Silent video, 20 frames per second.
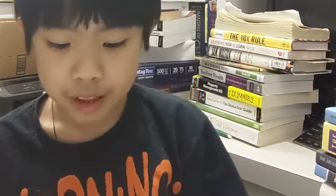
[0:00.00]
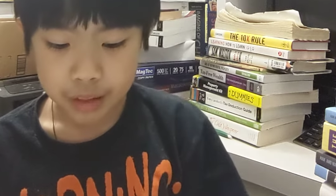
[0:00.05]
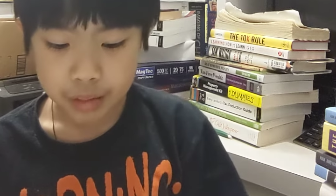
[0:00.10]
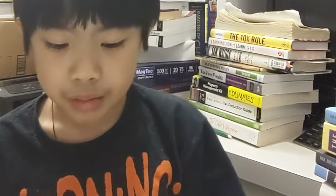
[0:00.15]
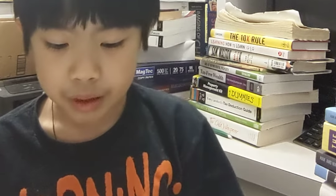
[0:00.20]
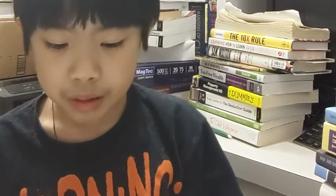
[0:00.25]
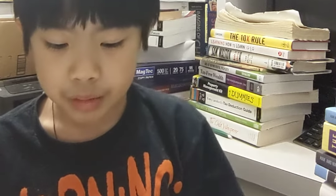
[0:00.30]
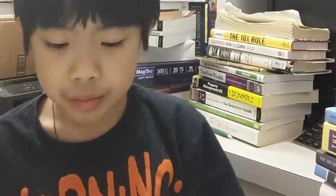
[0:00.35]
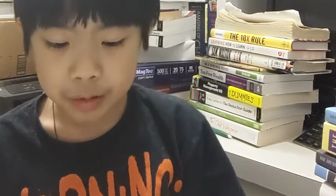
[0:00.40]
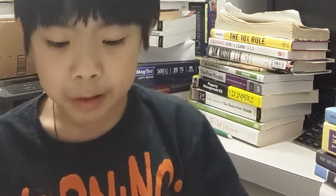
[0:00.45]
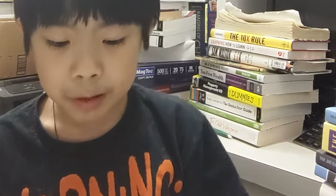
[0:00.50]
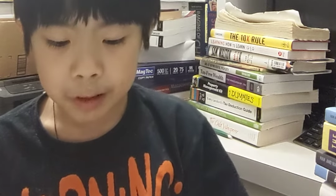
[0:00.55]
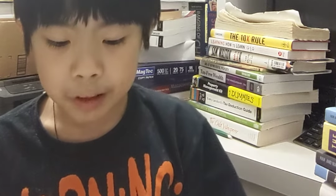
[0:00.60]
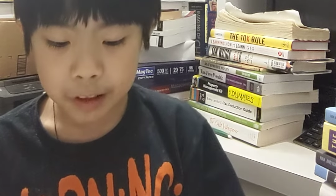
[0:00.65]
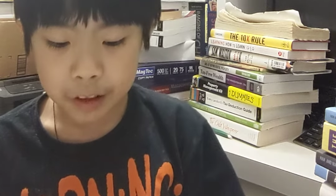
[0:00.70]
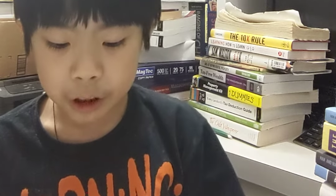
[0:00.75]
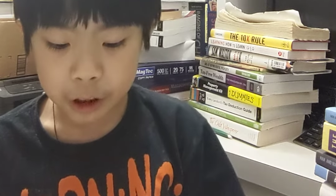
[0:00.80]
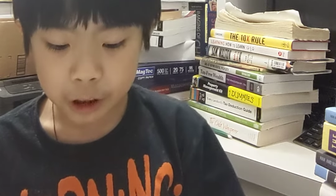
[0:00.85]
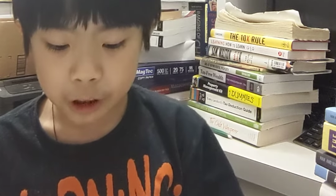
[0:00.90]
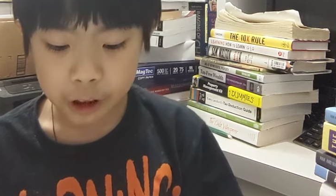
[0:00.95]
Maybe
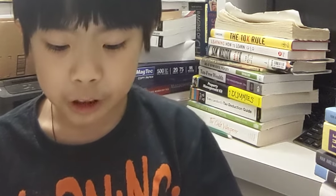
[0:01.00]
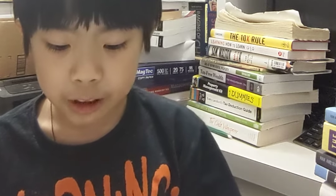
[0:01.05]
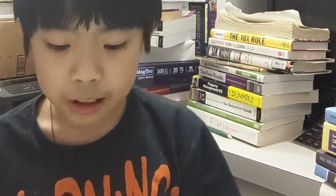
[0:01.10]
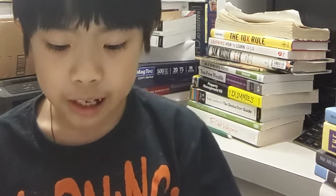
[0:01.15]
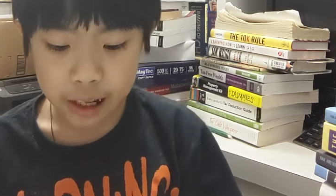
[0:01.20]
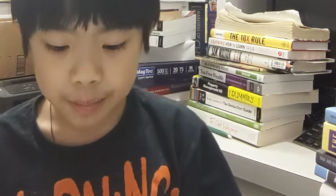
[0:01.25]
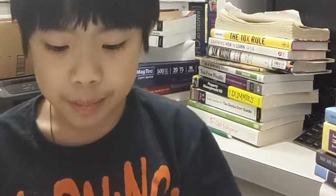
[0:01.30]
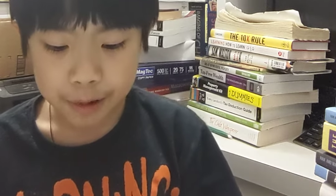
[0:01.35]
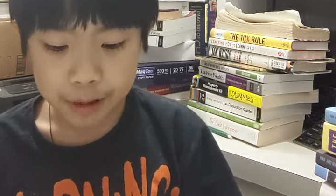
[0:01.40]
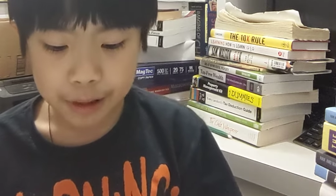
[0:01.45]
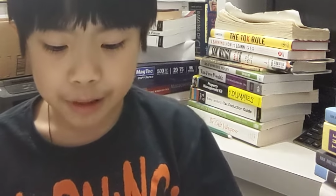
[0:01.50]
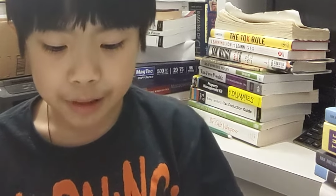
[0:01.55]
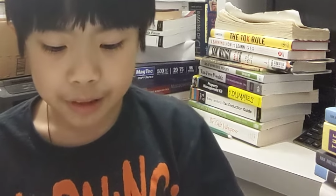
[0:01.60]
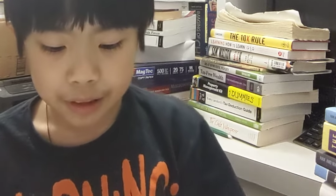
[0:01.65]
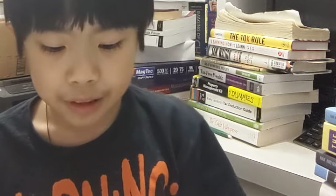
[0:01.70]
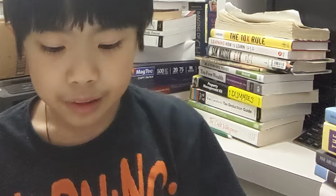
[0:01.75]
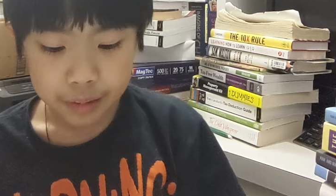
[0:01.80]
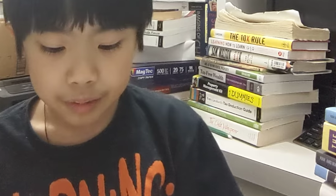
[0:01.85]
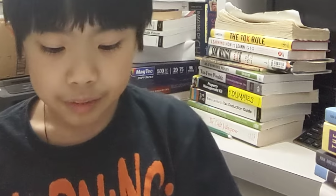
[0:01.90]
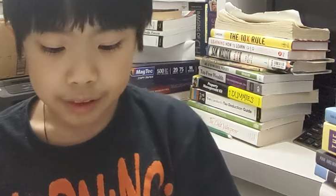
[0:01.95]
this can all happen,
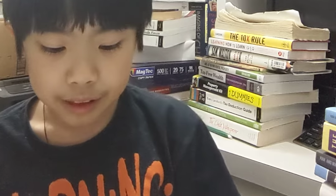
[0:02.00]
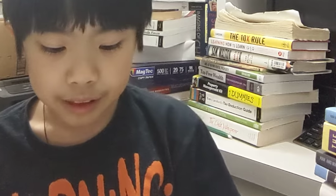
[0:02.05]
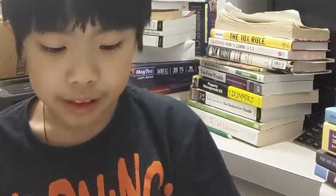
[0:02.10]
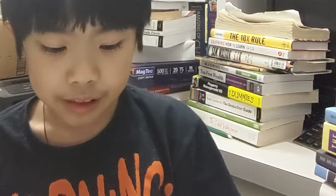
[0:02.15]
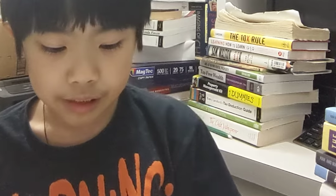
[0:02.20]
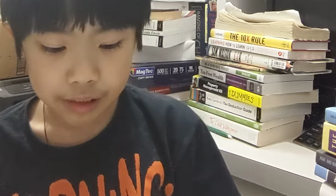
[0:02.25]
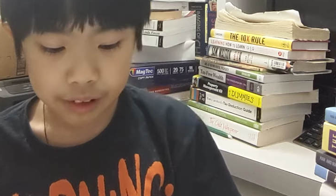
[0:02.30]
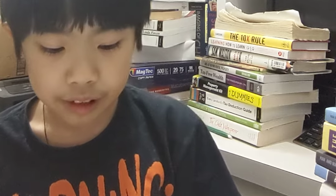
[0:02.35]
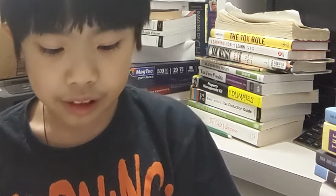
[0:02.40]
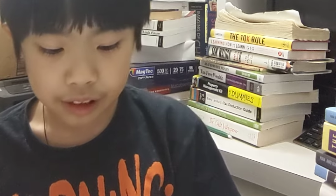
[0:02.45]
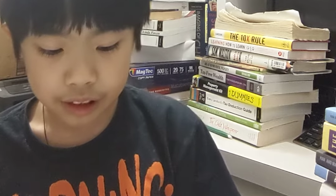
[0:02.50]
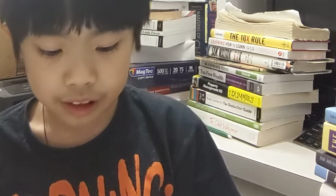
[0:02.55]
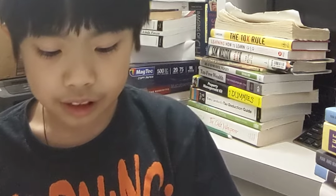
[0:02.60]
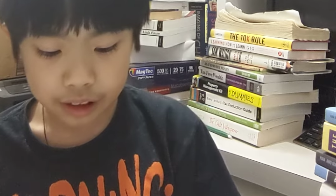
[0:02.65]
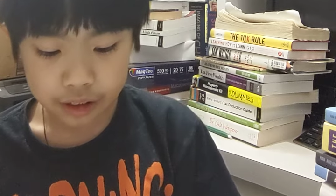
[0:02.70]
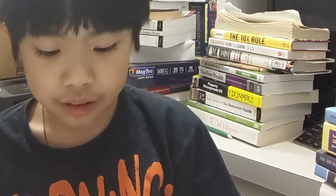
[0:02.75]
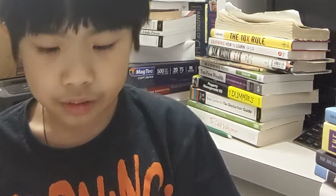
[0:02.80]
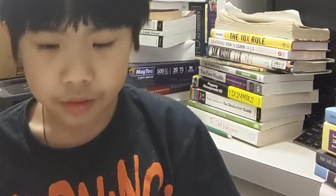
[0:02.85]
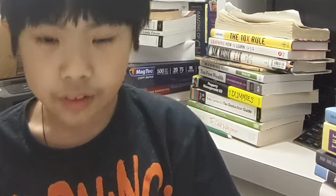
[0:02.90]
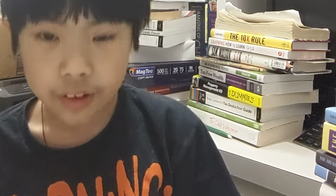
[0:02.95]
but I don't think
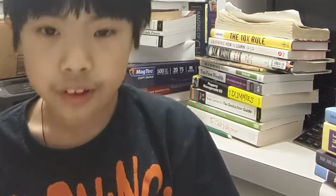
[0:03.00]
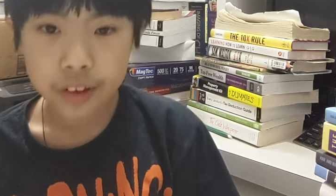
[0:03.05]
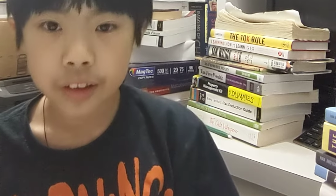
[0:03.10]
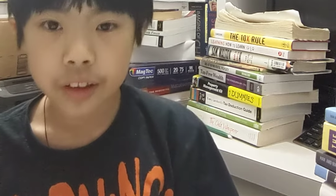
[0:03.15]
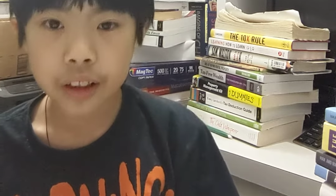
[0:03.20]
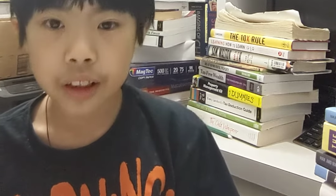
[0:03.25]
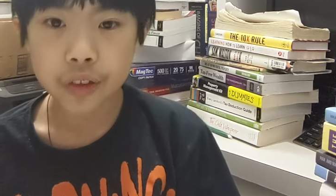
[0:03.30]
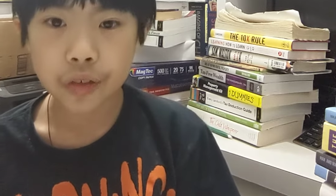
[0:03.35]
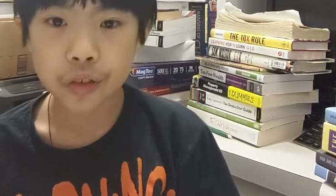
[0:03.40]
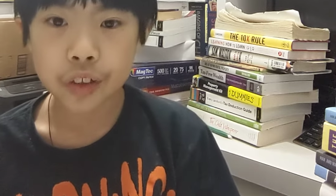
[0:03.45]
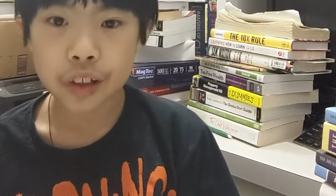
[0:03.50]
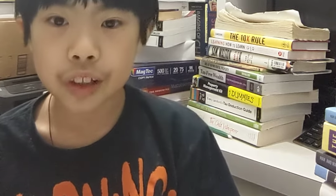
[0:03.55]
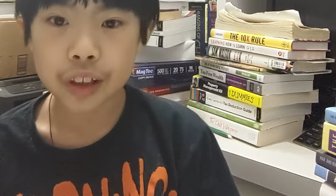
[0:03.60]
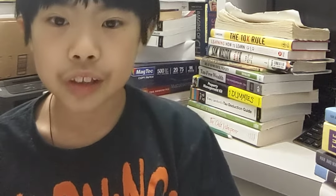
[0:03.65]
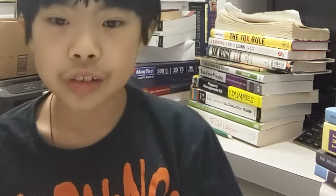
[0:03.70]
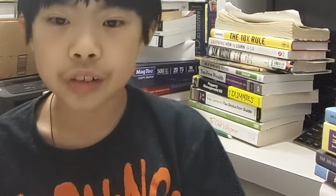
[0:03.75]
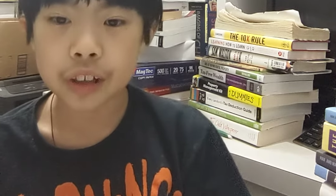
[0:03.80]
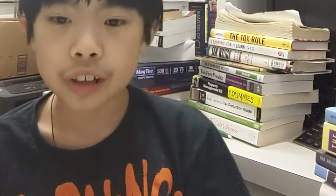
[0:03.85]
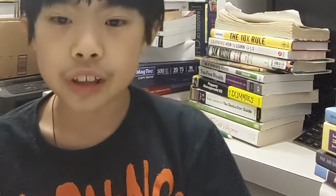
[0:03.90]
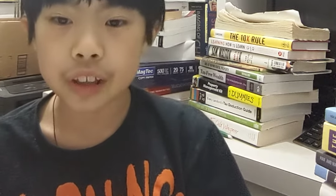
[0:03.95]
so. Not if
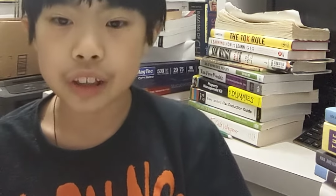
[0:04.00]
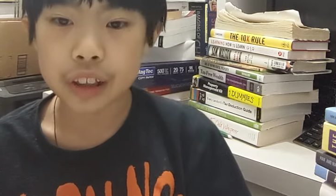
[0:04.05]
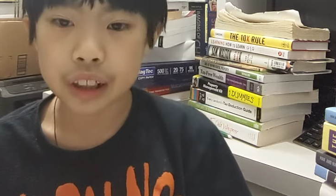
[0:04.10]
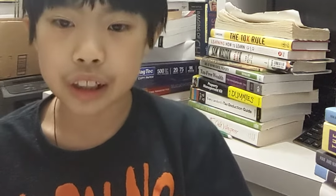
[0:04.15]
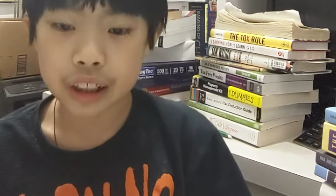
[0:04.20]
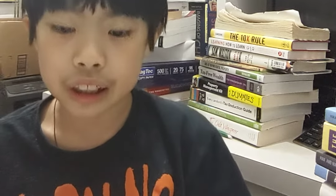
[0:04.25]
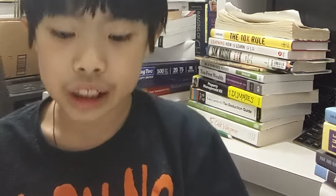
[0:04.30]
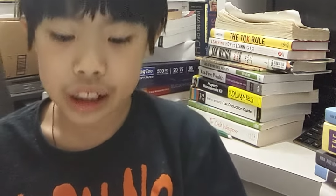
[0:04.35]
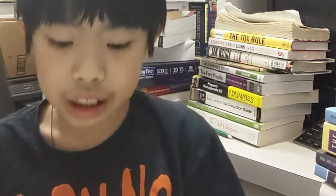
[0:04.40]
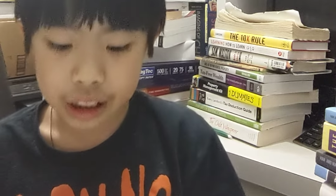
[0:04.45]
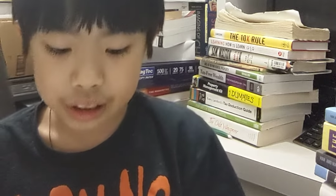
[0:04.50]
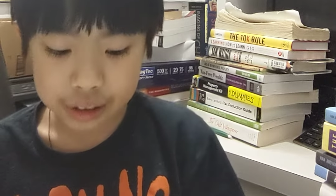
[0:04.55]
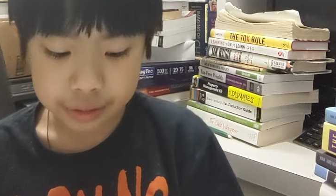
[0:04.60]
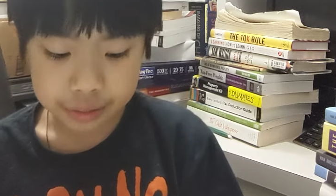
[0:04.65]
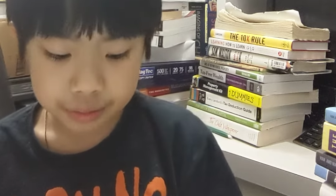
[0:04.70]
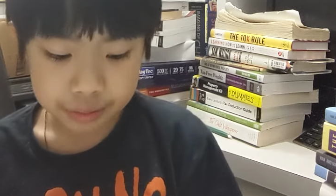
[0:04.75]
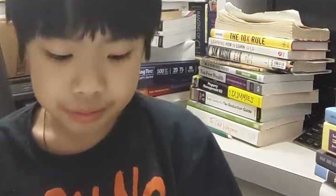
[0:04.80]
history is any guide.